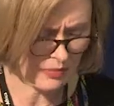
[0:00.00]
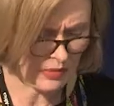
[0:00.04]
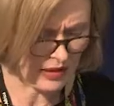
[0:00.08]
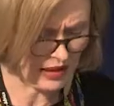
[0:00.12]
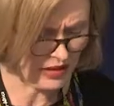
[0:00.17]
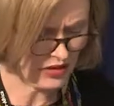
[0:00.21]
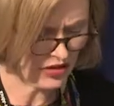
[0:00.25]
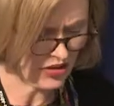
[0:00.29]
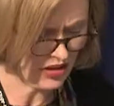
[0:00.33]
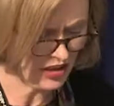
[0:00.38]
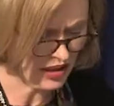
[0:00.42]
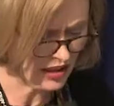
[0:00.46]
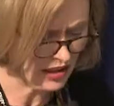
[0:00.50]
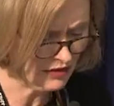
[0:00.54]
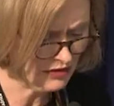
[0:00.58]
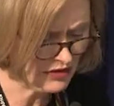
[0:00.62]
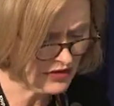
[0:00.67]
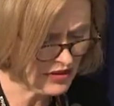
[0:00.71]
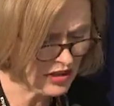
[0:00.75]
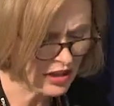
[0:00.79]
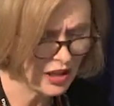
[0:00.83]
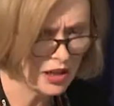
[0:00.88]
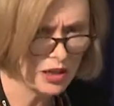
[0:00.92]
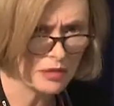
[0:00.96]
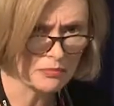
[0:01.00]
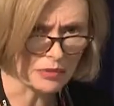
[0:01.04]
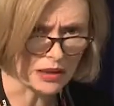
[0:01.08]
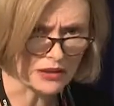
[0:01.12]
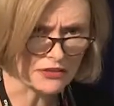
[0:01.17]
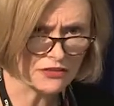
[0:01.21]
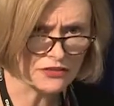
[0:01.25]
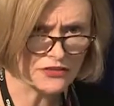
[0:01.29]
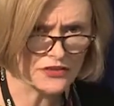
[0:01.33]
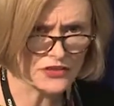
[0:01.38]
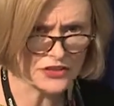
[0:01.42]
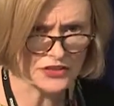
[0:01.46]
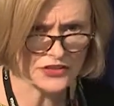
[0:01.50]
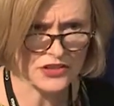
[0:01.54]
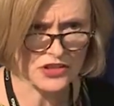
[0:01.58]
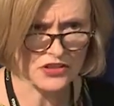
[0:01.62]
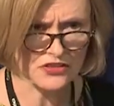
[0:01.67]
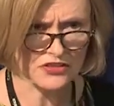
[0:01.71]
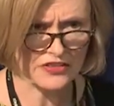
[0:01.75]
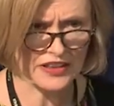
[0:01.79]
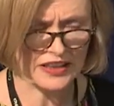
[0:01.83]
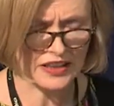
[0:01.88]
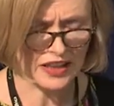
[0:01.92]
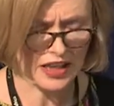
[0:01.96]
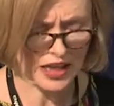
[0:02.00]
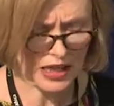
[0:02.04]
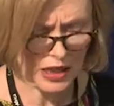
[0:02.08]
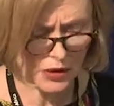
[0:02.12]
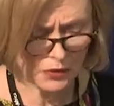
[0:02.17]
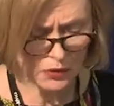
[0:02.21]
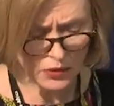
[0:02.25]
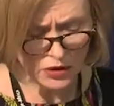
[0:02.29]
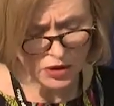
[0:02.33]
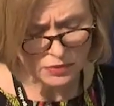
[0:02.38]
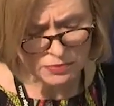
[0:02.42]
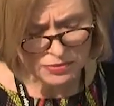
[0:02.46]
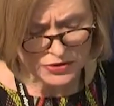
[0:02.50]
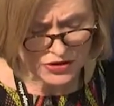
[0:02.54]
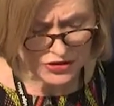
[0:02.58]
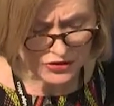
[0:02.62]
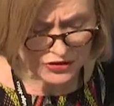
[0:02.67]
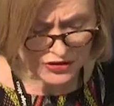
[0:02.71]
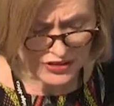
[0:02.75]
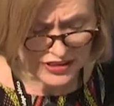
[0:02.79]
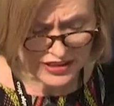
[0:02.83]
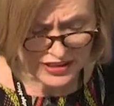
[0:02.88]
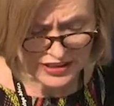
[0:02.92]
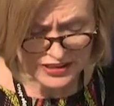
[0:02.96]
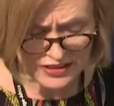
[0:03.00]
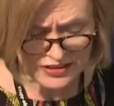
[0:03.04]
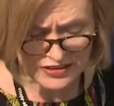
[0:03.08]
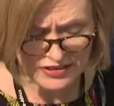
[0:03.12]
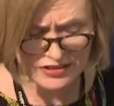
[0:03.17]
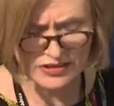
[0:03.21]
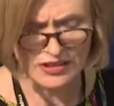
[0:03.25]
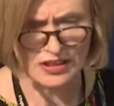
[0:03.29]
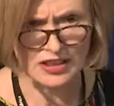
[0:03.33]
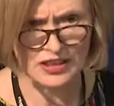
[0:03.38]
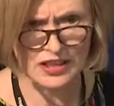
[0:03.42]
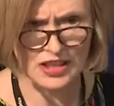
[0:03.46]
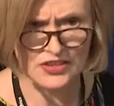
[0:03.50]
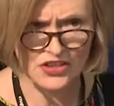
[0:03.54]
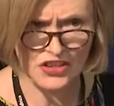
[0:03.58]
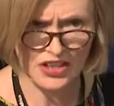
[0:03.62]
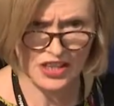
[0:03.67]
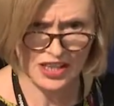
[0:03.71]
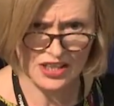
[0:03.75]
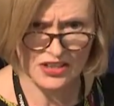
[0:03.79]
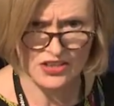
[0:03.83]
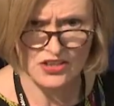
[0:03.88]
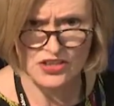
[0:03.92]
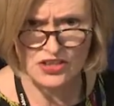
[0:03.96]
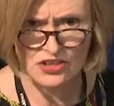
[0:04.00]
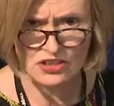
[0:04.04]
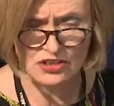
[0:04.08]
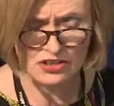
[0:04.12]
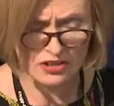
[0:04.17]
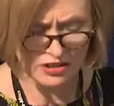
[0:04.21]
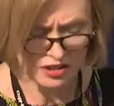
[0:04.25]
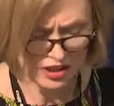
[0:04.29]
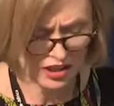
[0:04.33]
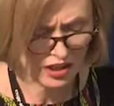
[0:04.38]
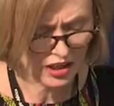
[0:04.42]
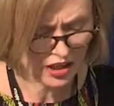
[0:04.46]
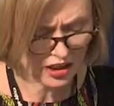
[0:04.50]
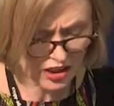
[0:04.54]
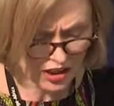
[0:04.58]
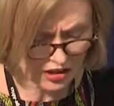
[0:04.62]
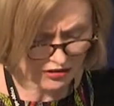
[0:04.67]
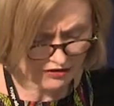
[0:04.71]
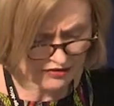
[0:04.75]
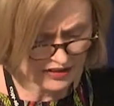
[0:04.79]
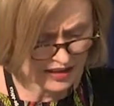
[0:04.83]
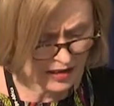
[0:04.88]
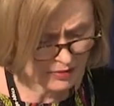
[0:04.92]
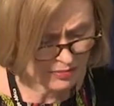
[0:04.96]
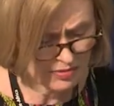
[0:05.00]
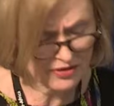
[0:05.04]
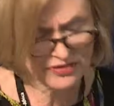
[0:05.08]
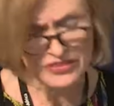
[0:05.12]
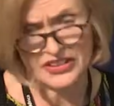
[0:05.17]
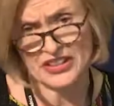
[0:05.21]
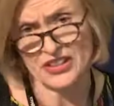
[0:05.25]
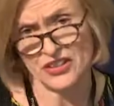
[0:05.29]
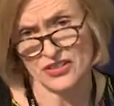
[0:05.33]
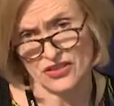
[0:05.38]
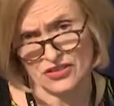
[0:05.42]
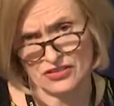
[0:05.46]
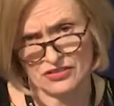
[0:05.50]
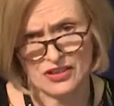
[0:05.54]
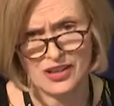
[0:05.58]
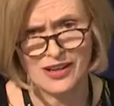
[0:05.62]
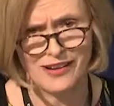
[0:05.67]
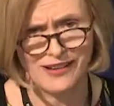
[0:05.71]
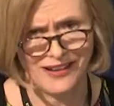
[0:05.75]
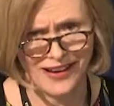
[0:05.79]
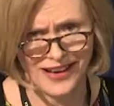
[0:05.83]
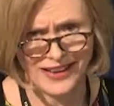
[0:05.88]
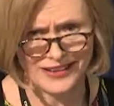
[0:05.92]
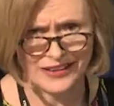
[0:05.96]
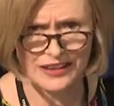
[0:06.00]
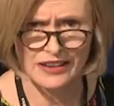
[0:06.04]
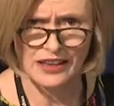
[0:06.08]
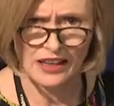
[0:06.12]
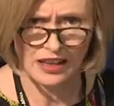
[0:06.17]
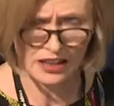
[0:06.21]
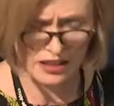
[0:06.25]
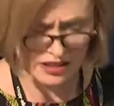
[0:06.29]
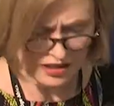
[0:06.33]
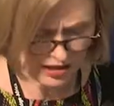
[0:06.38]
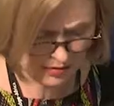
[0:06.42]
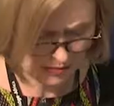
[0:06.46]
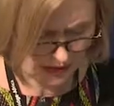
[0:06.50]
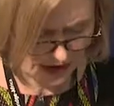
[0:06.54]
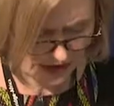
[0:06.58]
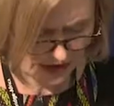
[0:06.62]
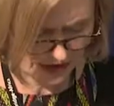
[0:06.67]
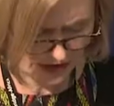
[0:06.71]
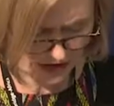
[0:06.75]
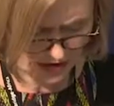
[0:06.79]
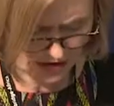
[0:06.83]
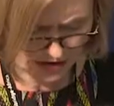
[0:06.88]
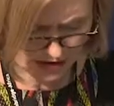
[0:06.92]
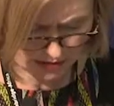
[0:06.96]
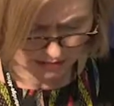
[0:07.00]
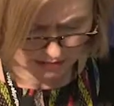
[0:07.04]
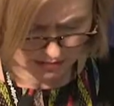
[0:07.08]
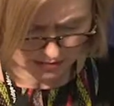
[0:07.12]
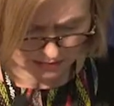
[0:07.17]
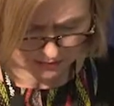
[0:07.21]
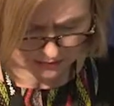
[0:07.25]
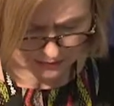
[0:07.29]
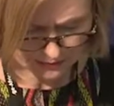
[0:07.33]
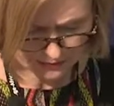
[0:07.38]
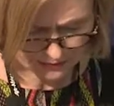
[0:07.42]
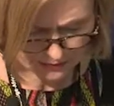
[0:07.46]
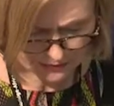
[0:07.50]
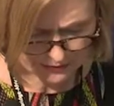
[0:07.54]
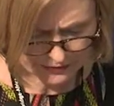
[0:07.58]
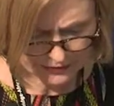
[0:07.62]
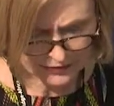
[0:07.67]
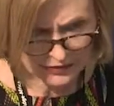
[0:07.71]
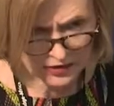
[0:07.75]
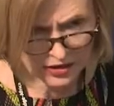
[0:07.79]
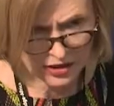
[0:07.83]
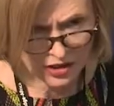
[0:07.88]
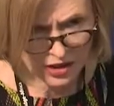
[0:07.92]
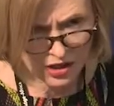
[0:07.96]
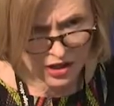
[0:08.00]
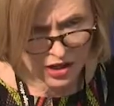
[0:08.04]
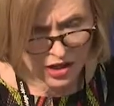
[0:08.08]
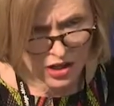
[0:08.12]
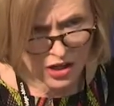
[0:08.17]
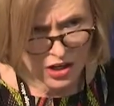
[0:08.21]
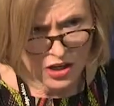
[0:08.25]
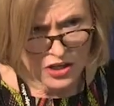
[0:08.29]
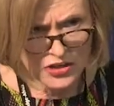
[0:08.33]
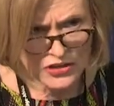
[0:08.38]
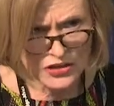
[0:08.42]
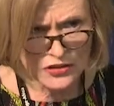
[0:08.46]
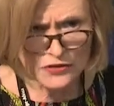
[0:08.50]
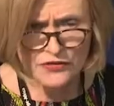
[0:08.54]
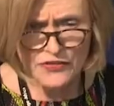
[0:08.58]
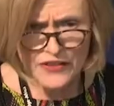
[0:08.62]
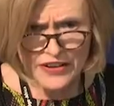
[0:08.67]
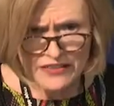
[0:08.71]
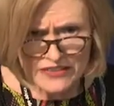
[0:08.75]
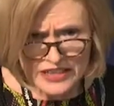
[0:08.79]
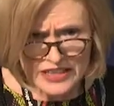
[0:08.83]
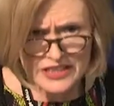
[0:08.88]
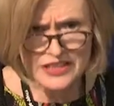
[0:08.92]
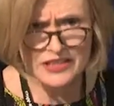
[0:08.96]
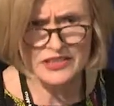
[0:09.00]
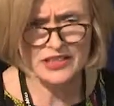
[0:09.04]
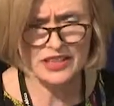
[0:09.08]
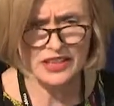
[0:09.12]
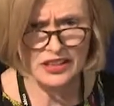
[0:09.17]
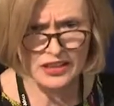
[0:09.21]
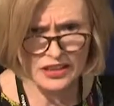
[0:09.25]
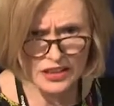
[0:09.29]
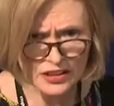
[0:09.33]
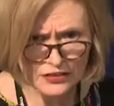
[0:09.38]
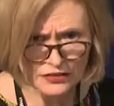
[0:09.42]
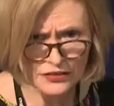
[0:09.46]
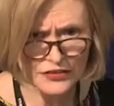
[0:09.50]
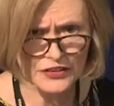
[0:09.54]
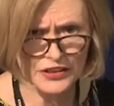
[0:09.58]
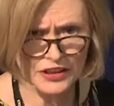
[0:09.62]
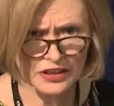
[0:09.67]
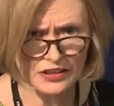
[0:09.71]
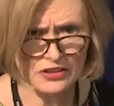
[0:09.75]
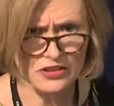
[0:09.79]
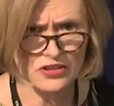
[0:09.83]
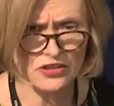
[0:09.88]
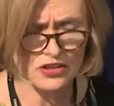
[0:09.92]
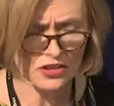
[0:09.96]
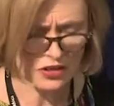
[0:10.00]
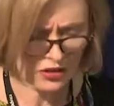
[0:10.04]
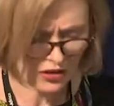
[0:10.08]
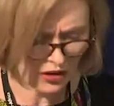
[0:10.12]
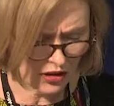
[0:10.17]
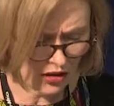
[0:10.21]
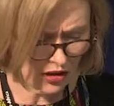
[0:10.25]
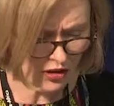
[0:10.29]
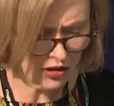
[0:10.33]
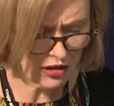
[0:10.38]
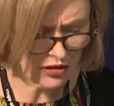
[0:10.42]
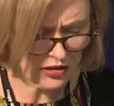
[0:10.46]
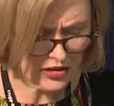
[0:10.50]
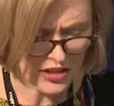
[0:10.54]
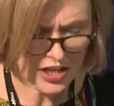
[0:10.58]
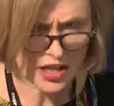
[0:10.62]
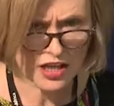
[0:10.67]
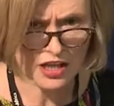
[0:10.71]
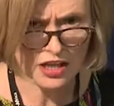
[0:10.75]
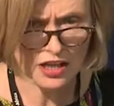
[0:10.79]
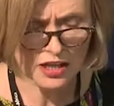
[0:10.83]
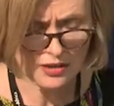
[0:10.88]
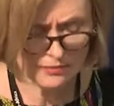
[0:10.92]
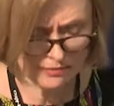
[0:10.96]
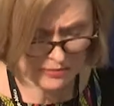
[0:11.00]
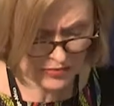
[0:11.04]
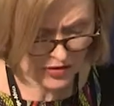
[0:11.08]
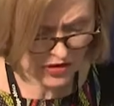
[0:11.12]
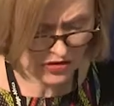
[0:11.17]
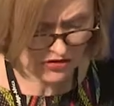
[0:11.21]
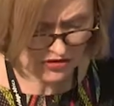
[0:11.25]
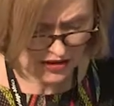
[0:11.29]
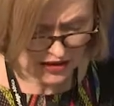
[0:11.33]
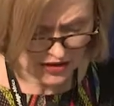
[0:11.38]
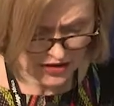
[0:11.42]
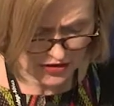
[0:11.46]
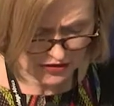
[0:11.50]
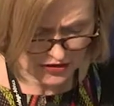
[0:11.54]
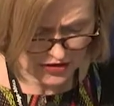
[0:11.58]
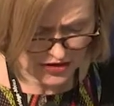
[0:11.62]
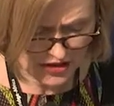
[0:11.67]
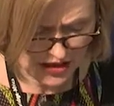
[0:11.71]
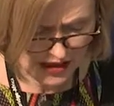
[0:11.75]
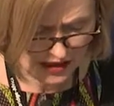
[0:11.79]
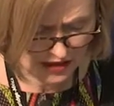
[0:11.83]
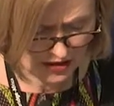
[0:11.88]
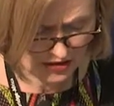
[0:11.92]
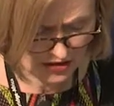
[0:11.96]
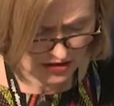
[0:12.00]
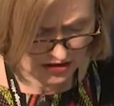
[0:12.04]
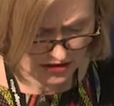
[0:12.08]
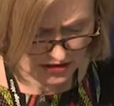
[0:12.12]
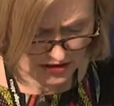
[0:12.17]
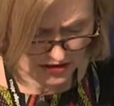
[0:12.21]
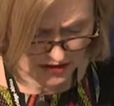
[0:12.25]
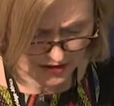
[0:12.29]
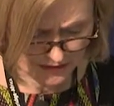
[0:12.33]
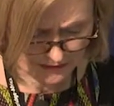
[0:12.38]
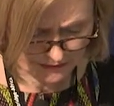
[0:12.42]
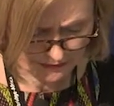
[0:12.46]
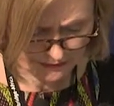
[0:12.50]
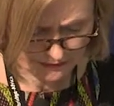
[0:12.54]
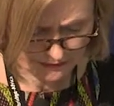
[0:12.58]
be achieved by fostering equal opportunities in education, in career progression, and in academic leadership. So very significant long-term structural challenges.